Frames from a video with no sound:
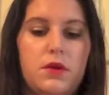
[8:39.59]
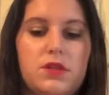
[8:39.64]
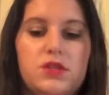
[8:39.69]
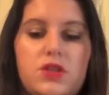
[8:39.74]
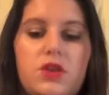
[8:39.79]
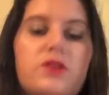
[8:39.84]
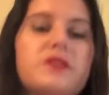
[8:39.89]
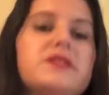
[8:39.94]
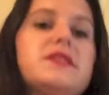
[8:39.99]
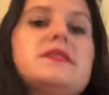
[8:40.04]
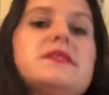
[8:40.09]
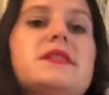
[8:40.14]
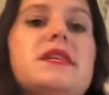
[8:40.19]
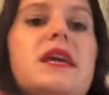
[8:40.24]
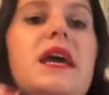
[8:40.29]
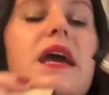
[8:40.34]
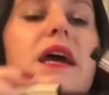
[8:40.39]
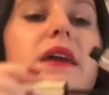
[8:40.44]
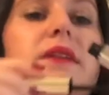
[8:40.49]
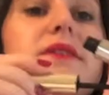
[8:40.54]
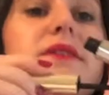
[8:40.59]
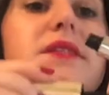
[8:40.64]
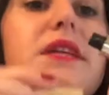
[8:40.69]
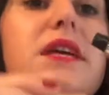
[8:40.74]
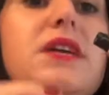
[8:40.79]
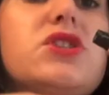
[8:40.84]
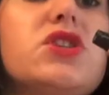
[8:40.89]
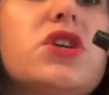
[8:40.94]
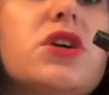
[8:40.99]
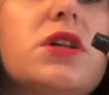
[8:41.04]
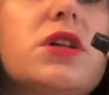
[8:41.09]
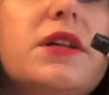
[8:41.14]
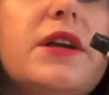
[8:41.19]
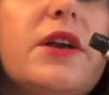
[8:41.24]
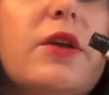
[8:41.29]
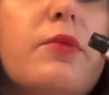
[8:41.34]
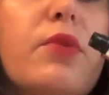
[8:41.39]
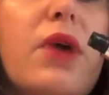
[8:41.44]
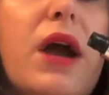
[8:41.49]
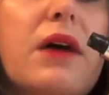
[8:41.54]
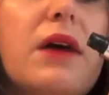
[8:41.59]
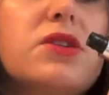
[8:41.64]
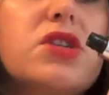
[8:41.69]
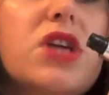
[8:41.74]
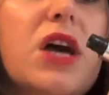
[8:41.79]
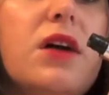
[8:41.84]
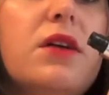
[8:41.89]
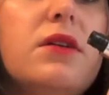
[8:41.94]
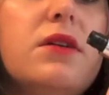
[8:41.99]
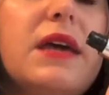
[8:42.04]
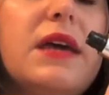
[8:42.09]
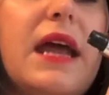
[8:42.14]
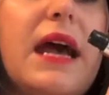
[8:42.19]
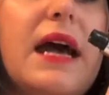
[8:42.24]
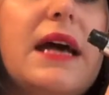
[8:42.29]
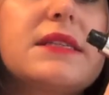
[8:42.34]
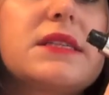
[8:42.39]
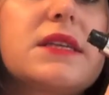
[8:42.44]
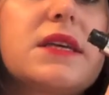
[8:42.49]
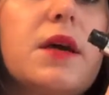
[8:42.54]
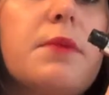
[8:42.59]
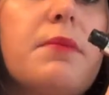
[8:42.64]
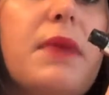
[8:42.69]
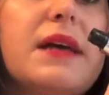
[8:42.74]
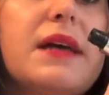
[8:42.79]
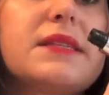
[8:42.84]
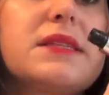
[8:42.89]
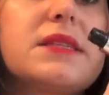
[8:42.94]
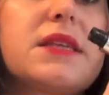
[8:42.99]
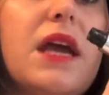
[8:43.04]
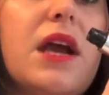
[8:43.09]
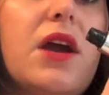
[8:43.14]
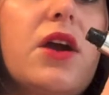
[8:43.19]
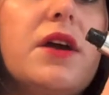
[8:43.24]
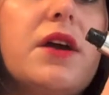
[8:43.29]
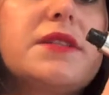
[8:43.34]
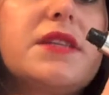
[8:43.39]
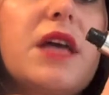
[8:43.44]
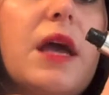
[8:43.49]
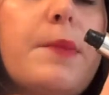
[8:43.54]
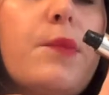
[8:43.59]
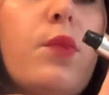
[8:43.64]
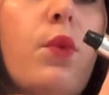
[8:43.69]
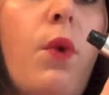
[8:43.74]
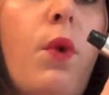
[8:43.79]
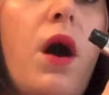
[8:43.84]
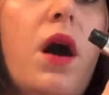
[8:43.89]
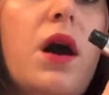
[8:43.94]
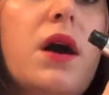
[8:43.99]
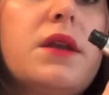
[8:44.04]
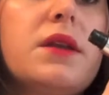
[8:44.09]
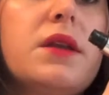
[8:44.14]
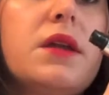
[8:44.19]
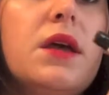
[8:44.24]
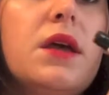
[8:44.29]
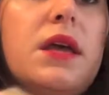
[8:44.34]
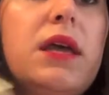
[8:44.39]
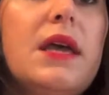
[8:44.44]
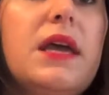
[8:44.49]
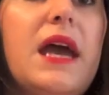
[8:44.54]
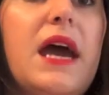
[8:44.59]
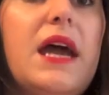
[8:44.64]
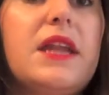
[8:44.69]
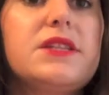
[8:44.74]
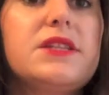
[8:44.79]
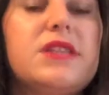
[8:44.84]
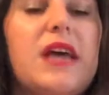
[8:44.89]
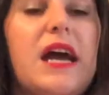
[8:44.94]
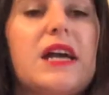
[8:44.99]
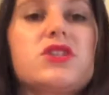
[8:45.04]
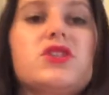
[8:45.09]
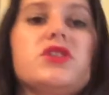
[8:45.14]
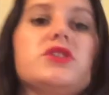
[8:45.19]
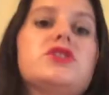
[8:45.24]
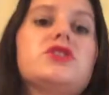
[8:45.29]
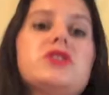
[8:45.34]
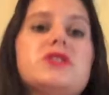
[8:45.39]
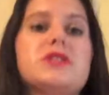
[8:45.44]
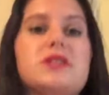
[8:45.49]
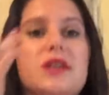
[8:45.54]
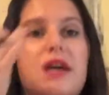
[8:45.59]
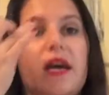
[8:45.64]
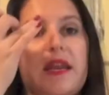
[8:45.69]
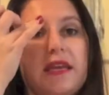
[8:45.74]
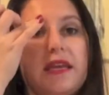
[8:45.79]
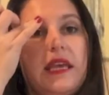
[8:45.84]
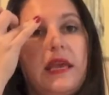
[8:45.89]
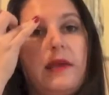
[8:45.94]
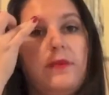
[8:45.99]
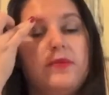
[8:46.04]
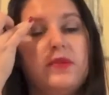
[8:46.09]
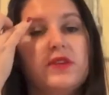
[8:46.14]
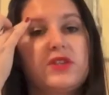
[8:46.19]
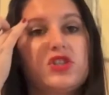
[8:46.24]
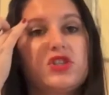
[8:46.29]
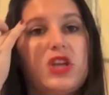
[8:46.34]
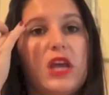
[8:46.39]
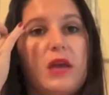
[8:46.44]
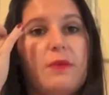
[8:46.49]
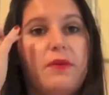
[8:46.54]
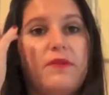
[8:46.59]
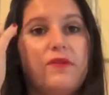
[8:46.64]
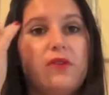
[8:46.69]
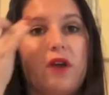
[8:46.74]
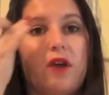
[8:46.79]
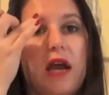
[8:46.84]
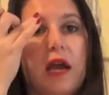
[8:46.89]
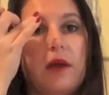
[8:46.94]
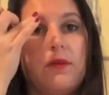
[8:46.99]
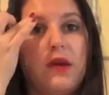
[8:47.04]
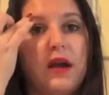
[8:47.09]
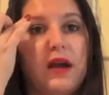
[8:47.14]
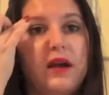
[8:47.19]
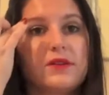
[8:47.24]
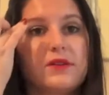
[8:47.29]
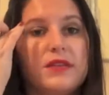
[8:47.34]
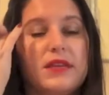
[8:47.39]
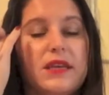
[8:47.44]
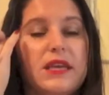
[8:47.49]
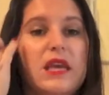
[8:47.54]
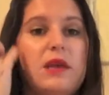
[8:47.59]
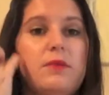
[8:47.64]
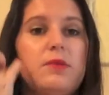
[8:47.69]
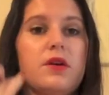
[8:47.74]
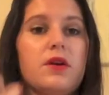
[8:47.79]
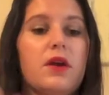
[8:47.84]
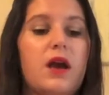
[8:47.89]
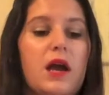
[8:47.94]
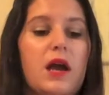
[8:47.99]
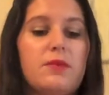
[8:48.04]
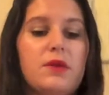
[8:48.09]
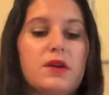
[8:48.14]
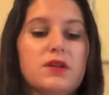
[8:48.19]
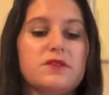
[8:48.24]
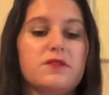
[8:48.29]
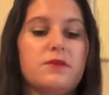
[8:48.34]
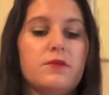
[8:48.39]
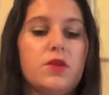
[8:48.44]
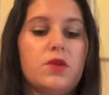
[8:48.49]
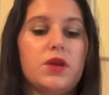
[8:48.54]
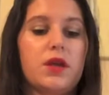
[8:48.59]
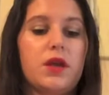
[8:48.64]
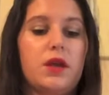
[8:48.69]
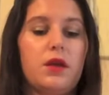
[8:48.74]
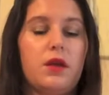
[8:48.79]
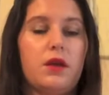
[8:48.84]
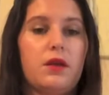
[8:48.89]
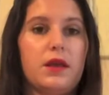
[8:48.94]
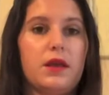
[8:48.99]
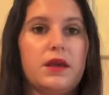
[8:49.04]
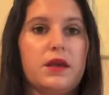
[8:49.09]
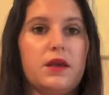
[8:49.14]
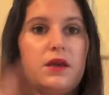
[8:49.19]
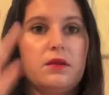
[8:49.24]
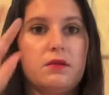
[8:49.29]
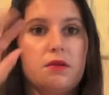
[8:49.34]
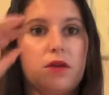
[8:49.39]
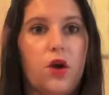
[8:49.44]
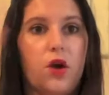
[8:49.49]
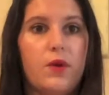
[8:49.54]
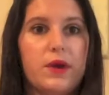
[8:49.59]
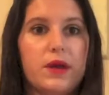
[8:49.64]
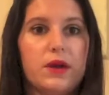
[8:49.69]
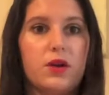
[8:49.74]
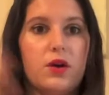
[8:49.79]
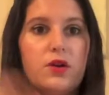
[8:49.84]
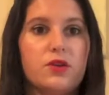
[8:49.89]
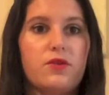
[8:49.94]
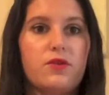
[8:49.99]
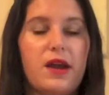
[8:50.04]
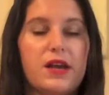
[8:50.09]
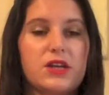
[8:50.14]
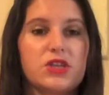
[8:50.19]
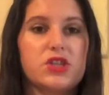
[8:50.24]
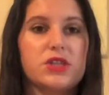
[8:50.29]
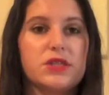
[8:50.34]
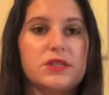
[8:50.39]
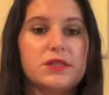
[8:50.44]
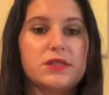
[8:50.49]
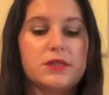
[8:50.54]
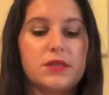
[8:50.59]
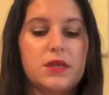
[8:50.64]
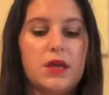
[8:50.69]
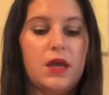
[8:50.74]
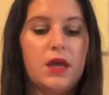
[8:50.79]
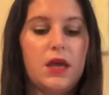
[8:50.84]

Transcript: So this is the Anastasia Clear Brow Gel. It has like a mascara type wand, and it's actually just to kind of keep the shape of your eyebrows and keep your eyebrows from looking like going in all directions.